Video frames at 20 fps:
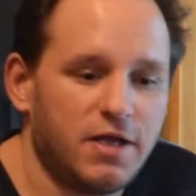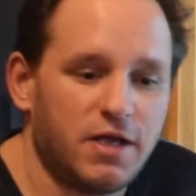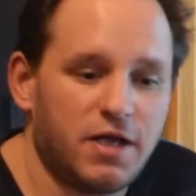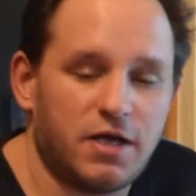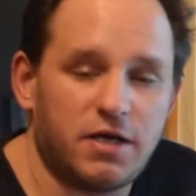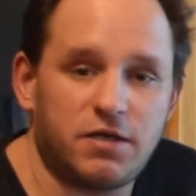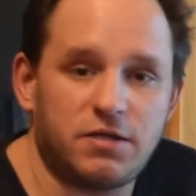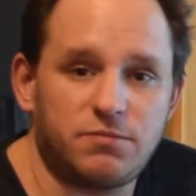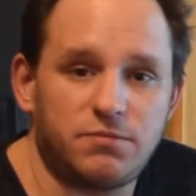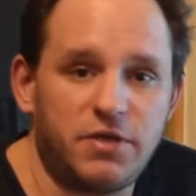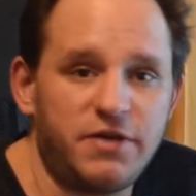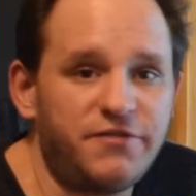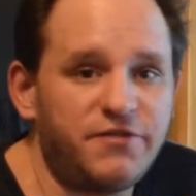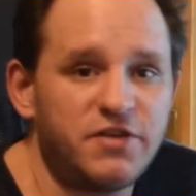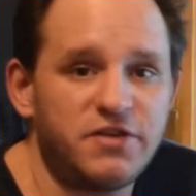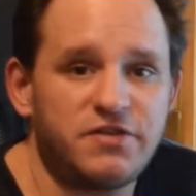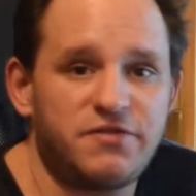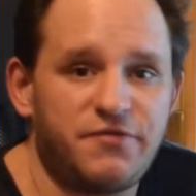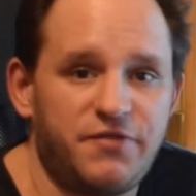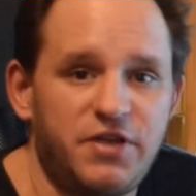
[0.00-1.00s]
If
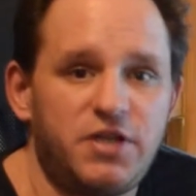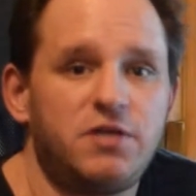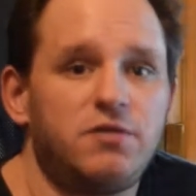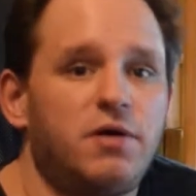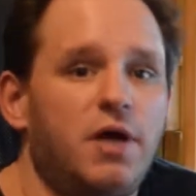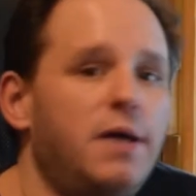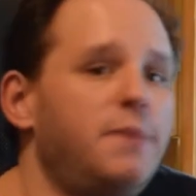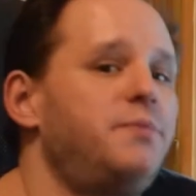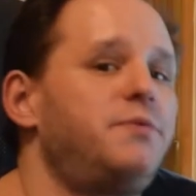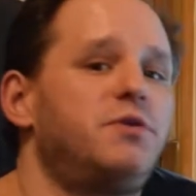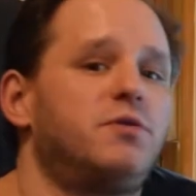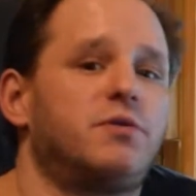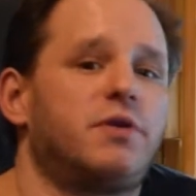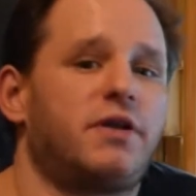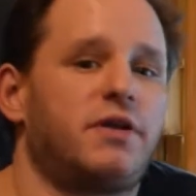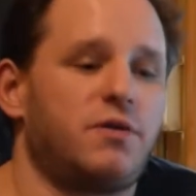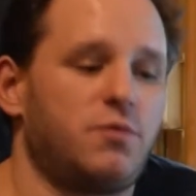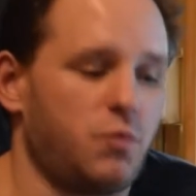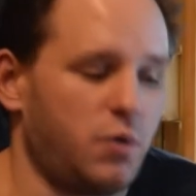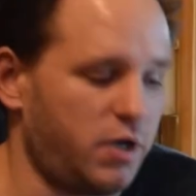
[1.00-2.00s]
this video helped you in
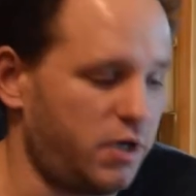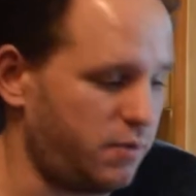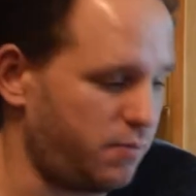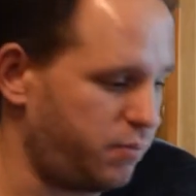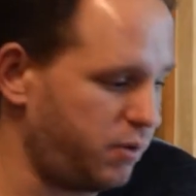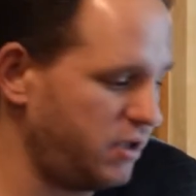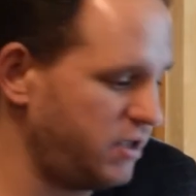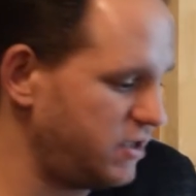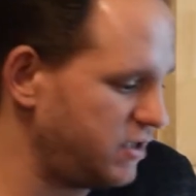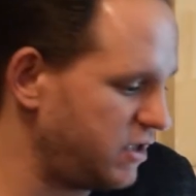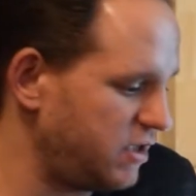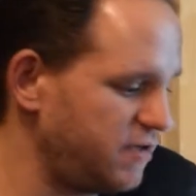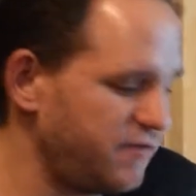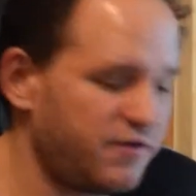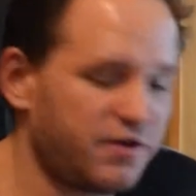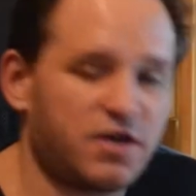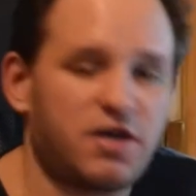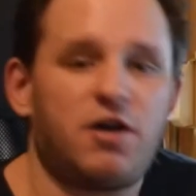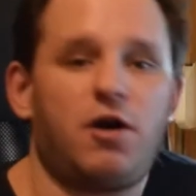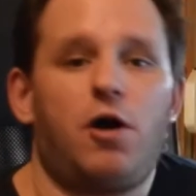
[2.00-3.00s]
any way, please leave
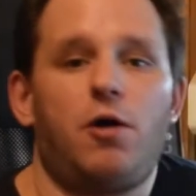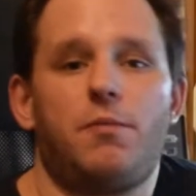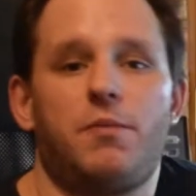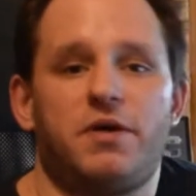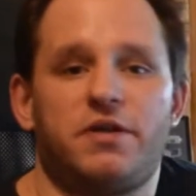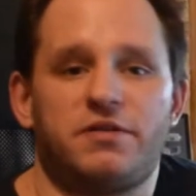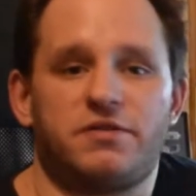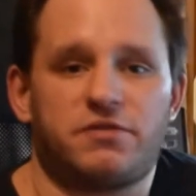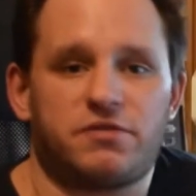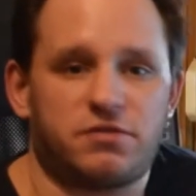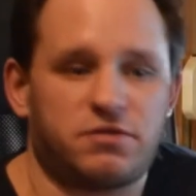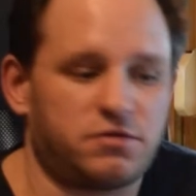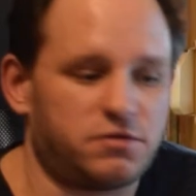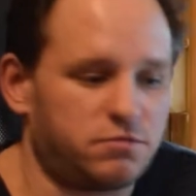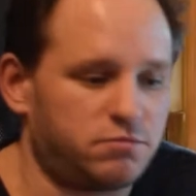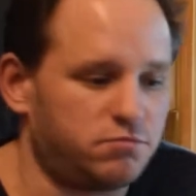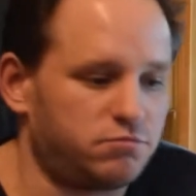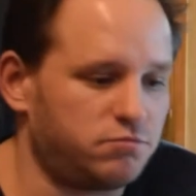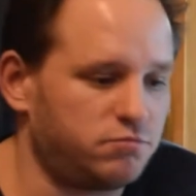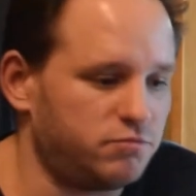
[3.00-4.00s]
a comment.
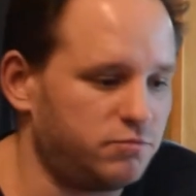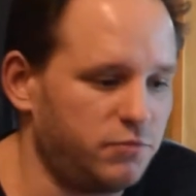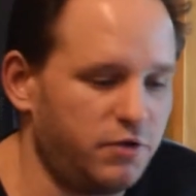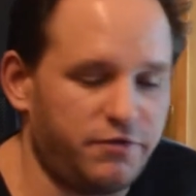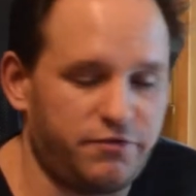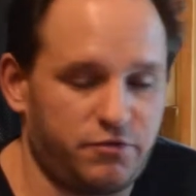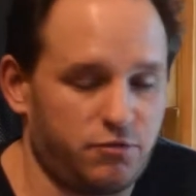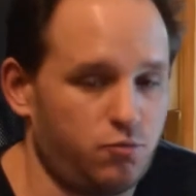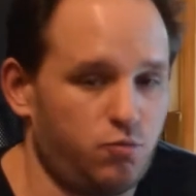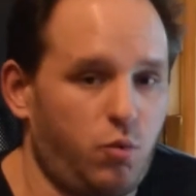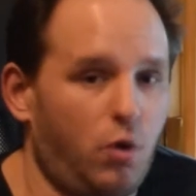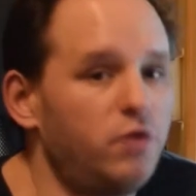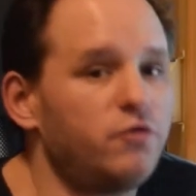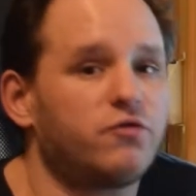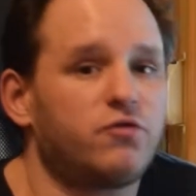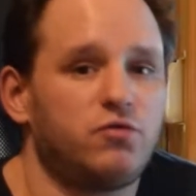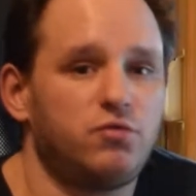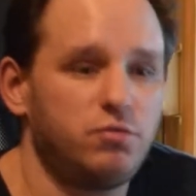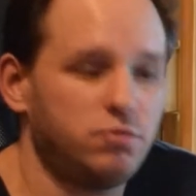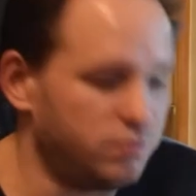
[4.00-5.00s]
If you want
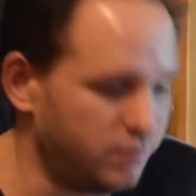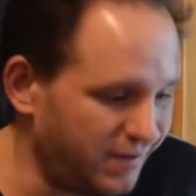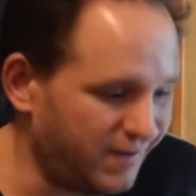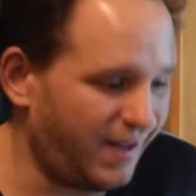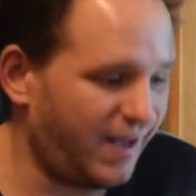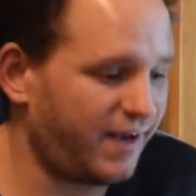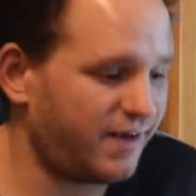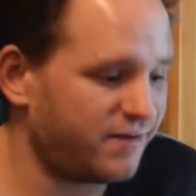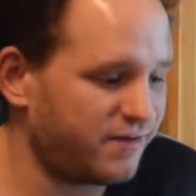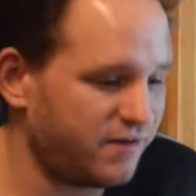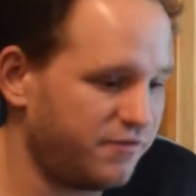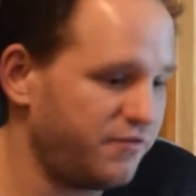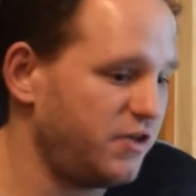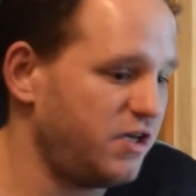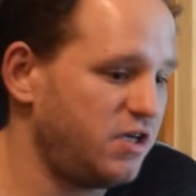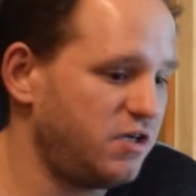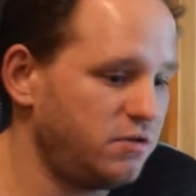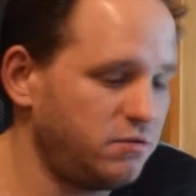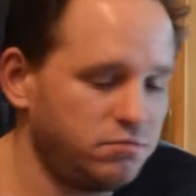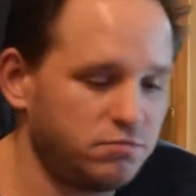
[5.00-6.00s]
to, like the
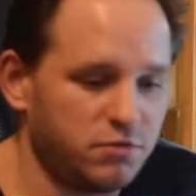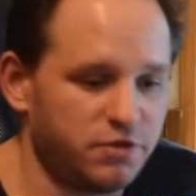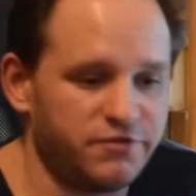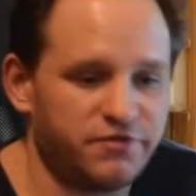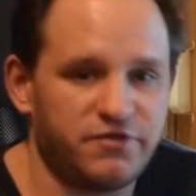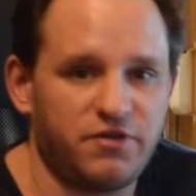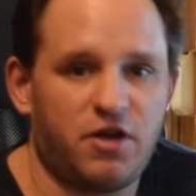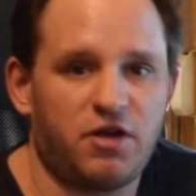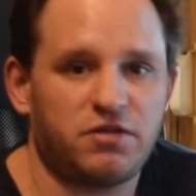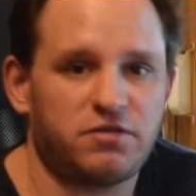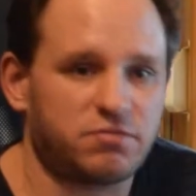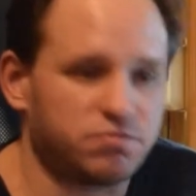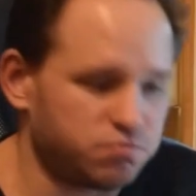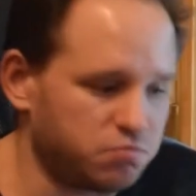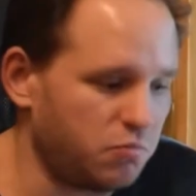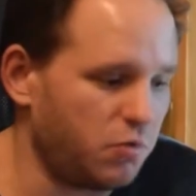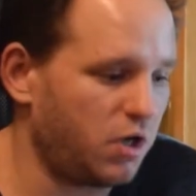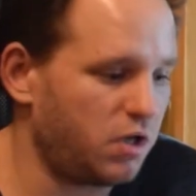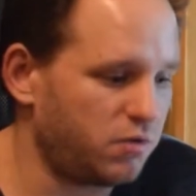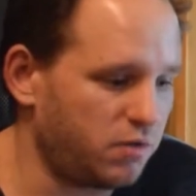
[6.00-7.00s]
video. If not,
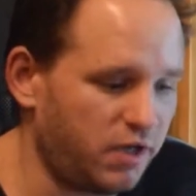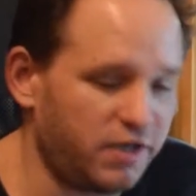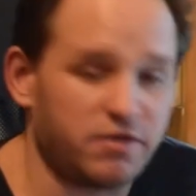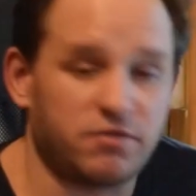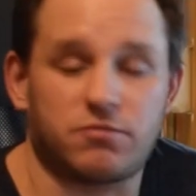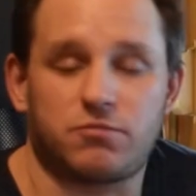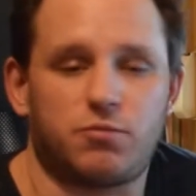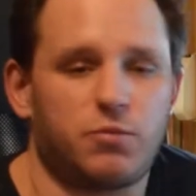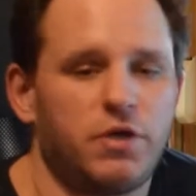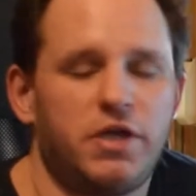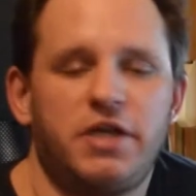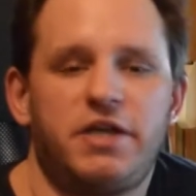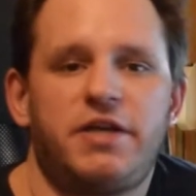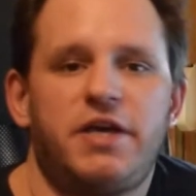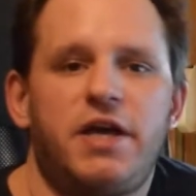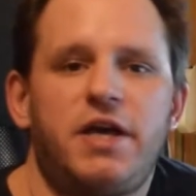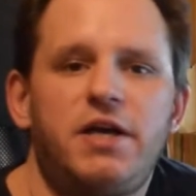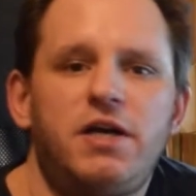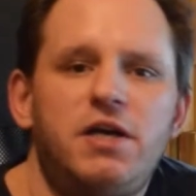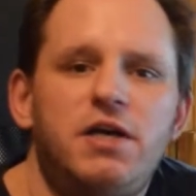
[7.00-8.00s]
well, I don't really
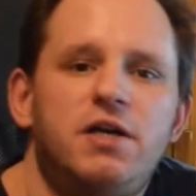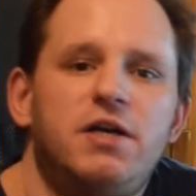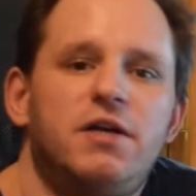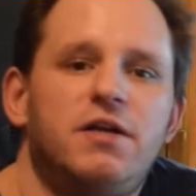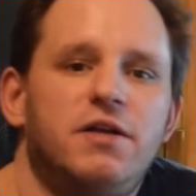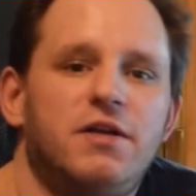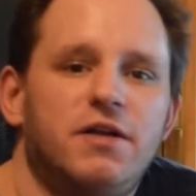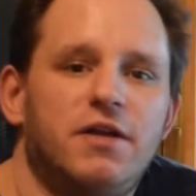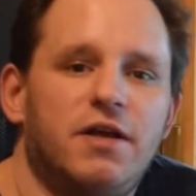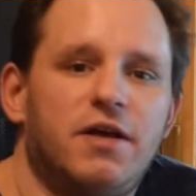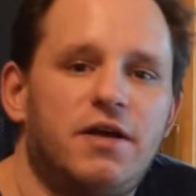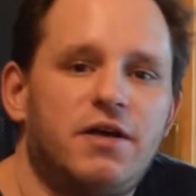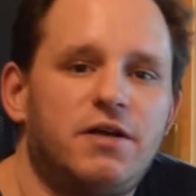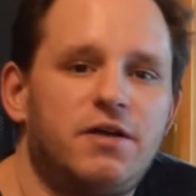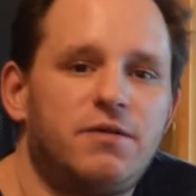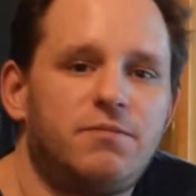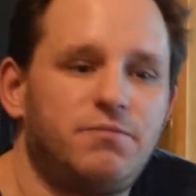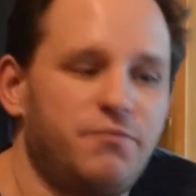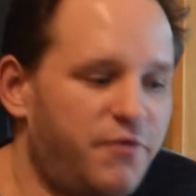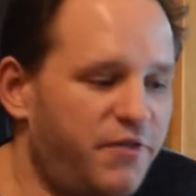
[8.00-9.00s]
care.
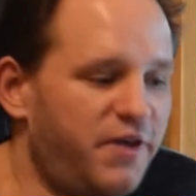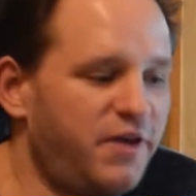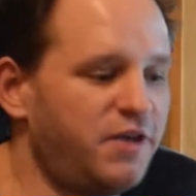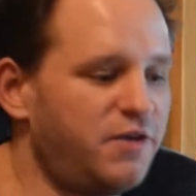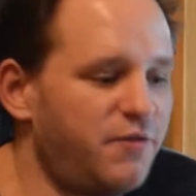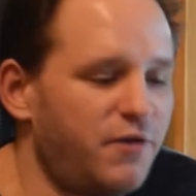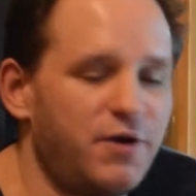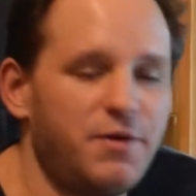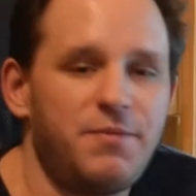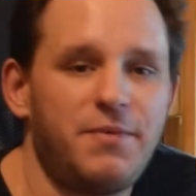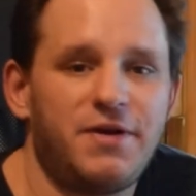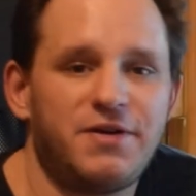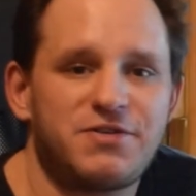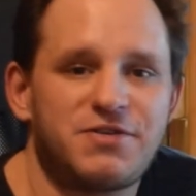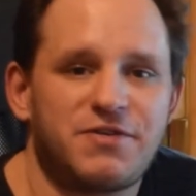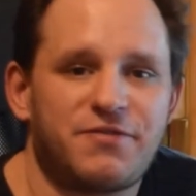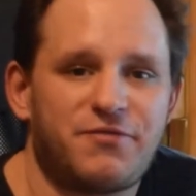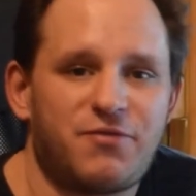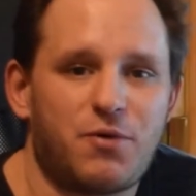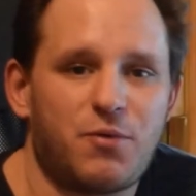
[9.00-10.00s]
Thank you very much
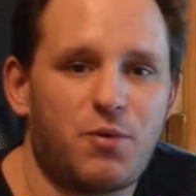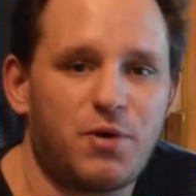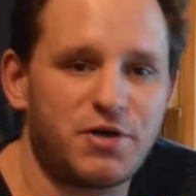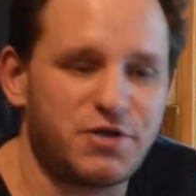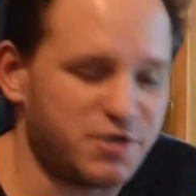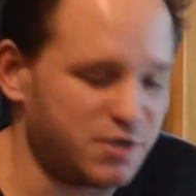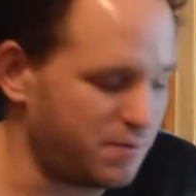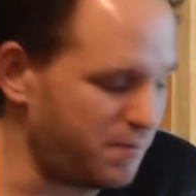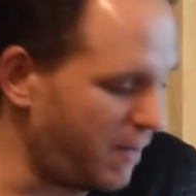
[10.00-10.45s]
for watching.